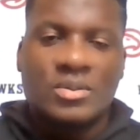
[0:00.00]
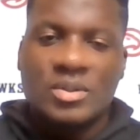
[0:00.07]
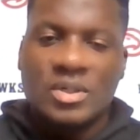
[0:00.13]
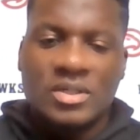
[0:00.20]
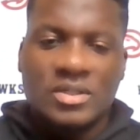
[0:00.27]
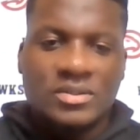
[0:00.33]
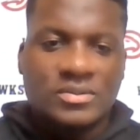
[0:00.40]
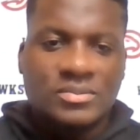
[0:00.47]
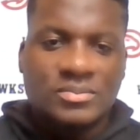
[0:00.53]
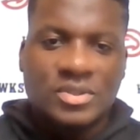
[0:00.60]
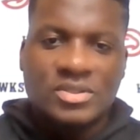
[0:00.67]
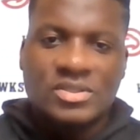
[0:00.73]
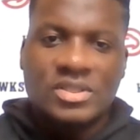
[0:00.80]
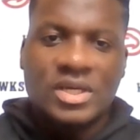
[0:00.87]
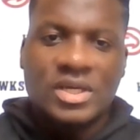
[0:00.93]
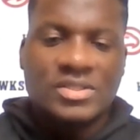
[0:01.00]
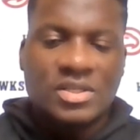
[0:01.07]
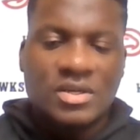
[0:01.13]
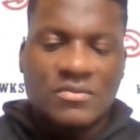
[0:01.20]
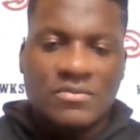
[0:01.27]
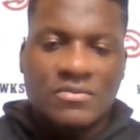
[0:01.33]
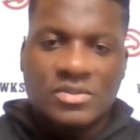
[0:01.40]
But today's
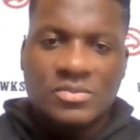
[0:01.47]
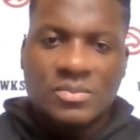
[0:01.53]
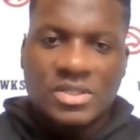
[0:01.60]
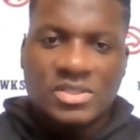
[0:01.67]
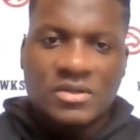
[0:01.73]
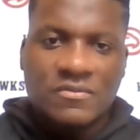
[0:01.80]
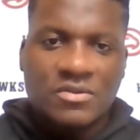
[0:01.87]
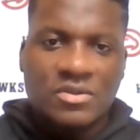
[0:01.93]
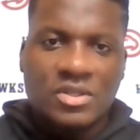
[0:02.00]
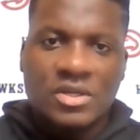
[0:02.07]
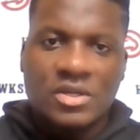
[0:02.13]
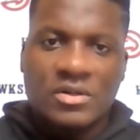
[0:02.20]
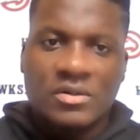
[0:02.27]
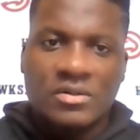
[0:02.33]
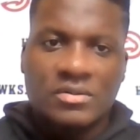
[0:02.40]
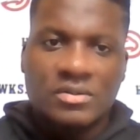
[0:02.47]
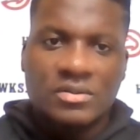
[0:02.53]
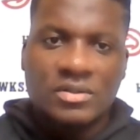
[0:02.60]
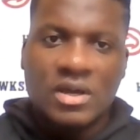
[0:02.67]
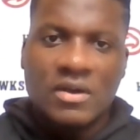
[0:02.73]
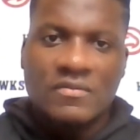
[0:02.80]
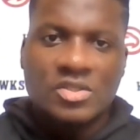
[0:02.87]
different. My seventh year,
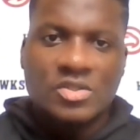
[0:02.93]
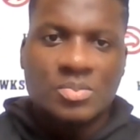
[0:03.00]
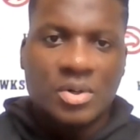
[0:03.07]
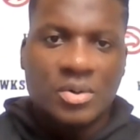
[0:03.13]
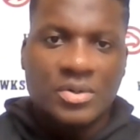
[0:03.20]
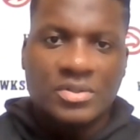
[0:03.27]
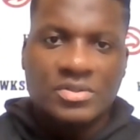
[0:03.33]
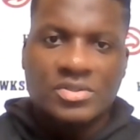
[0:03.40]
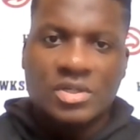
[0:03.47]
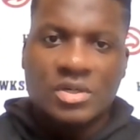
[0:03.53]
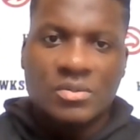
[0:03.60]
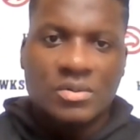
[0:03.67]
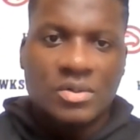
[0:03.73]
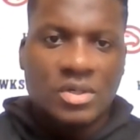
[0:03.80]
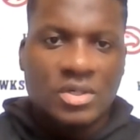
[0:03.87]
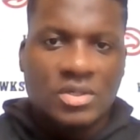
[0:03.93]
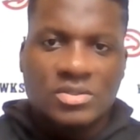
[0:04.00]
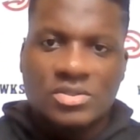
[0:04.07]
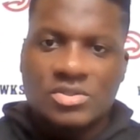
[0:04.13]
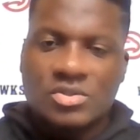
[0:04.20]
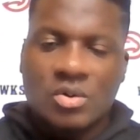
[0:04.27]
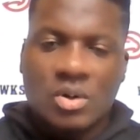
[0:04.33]
I have experience. So
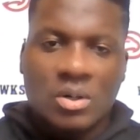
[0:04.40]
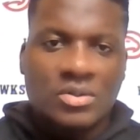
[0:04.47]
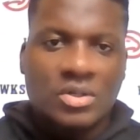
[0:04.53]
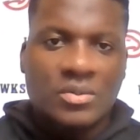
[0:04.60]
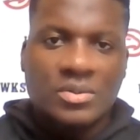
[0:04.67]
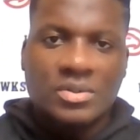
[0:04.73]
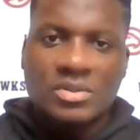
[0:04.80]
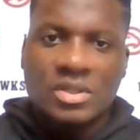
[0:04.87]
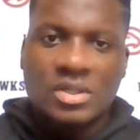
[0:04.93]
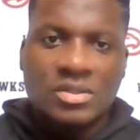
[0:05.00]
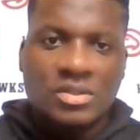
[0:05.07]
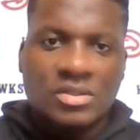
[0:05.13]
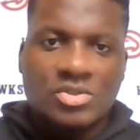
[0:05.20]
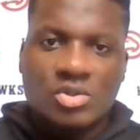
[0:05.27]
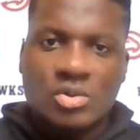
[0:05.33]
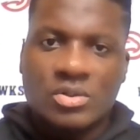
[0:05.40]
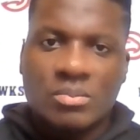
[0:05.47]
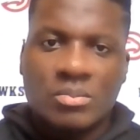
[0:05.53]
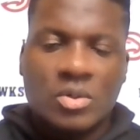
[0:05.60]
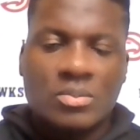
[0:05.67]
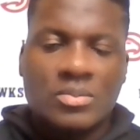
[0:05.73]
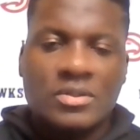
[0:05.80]
just go out there and enjoy the
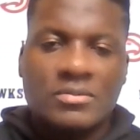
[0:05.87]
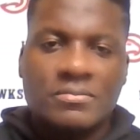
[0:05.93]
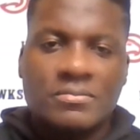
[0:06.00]
moment.